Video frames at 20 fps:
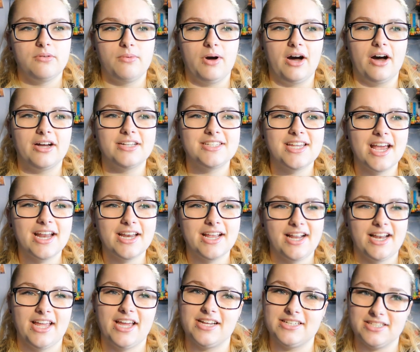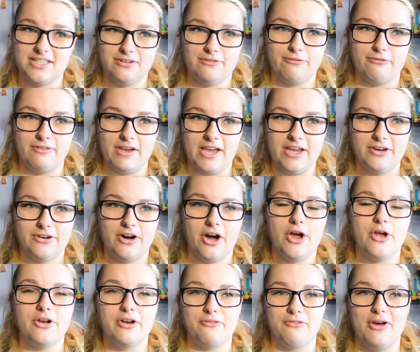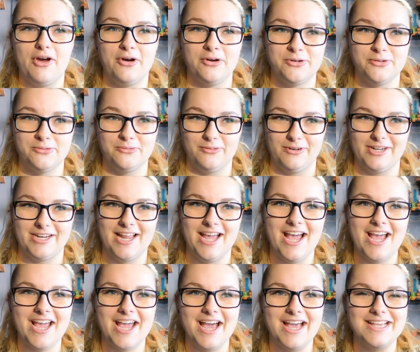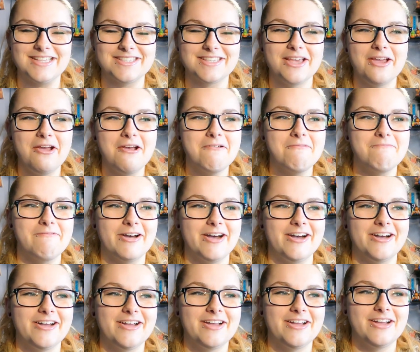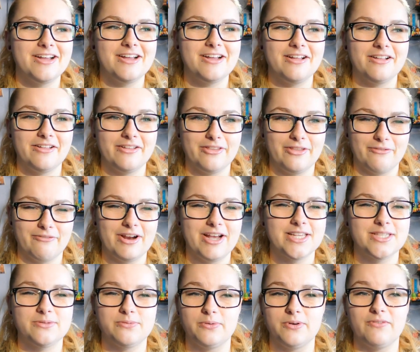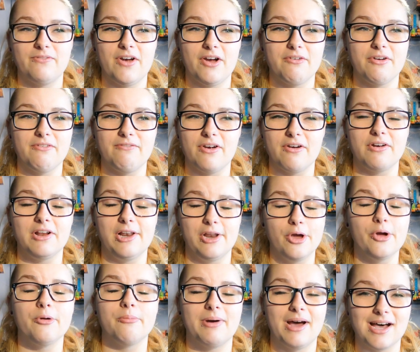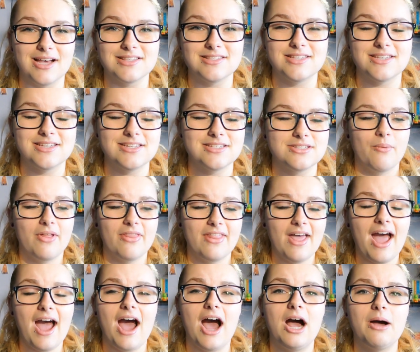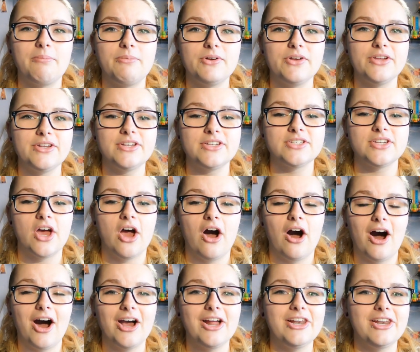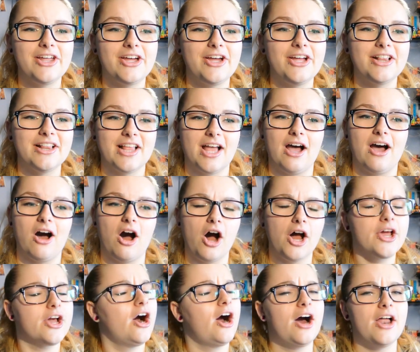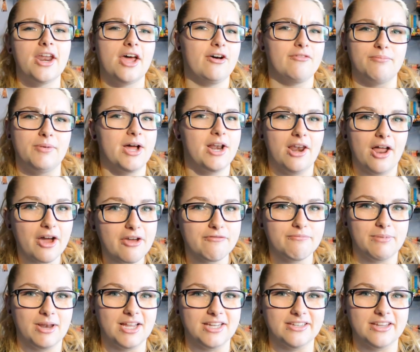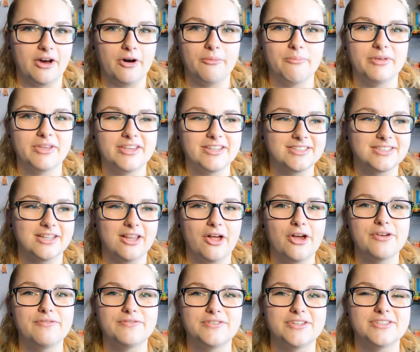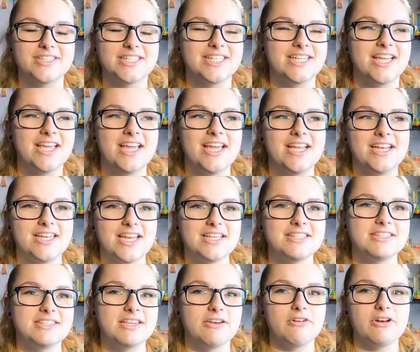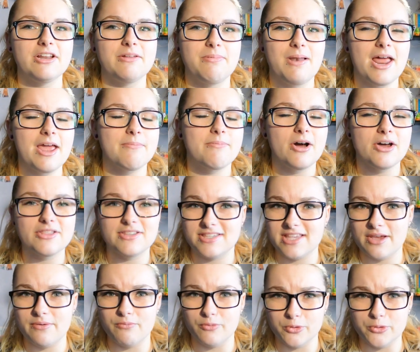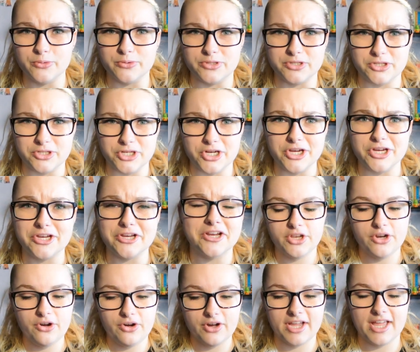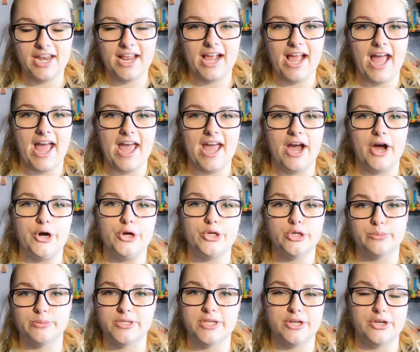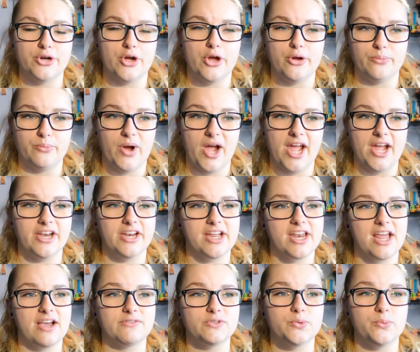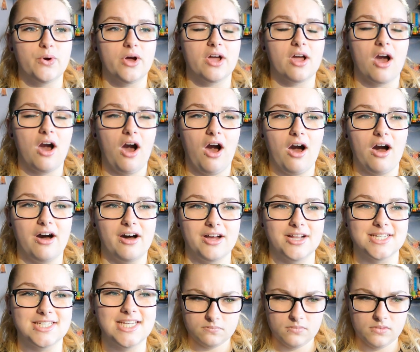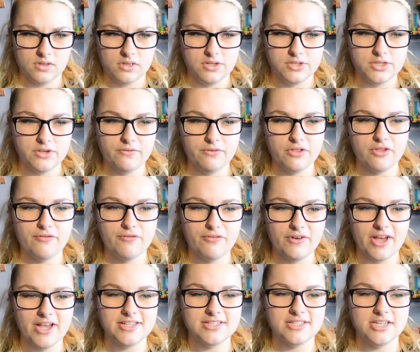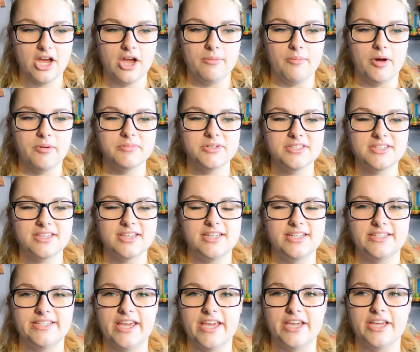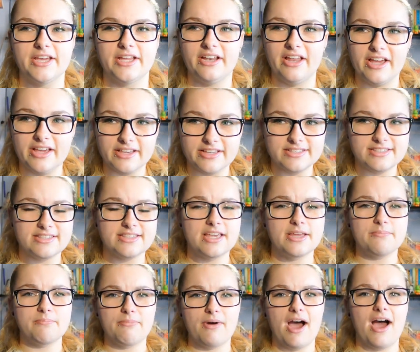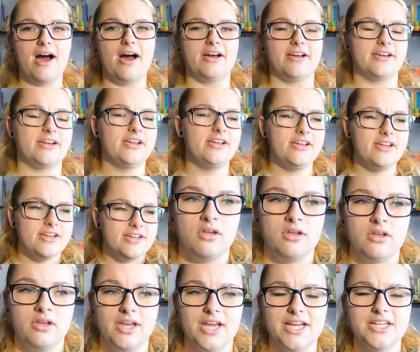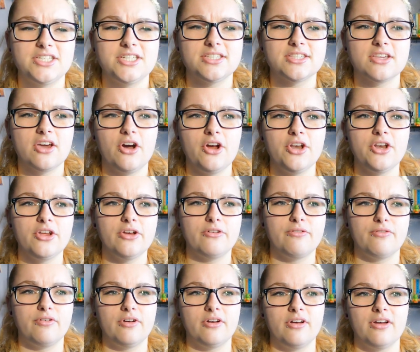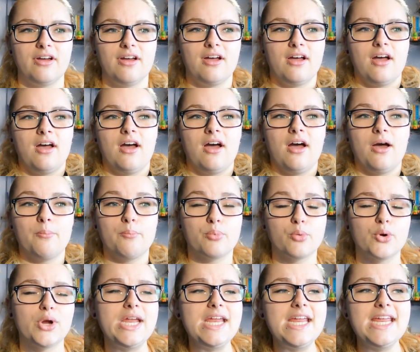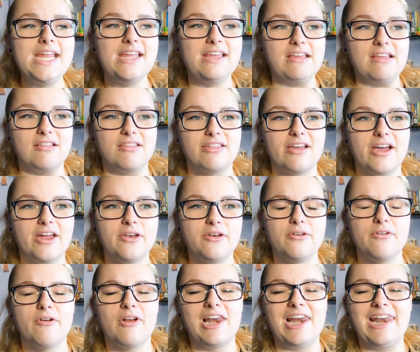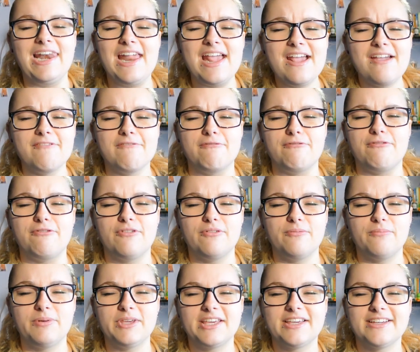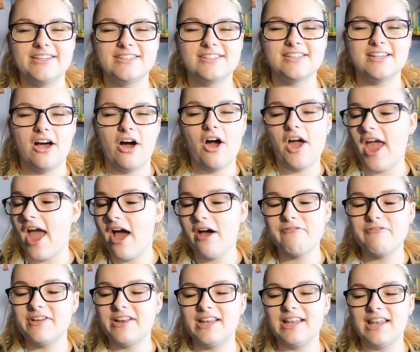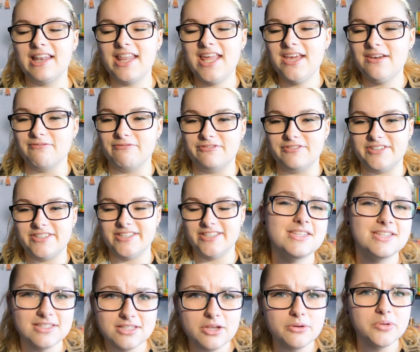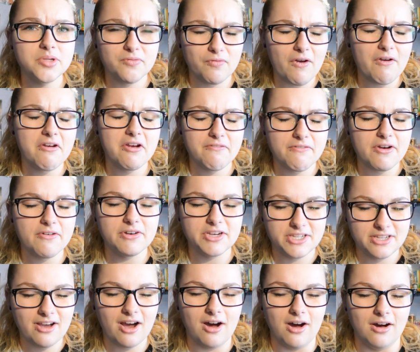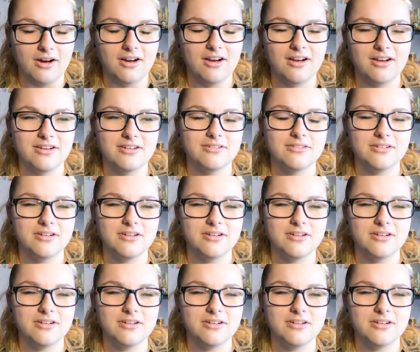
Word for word: well, technically I didn't fail. I only failed one AS, but the rest were very, very low passes. When that happened, I learned that I can't have my life planned out because life doesn't necessarily play by the same rules as you. You're not going to get it 100% your own way and you're going to have to work hard. So for the first time, I'm just going to take it like sit back and just kind of breathe and live because I haven't lived since I was very, very young.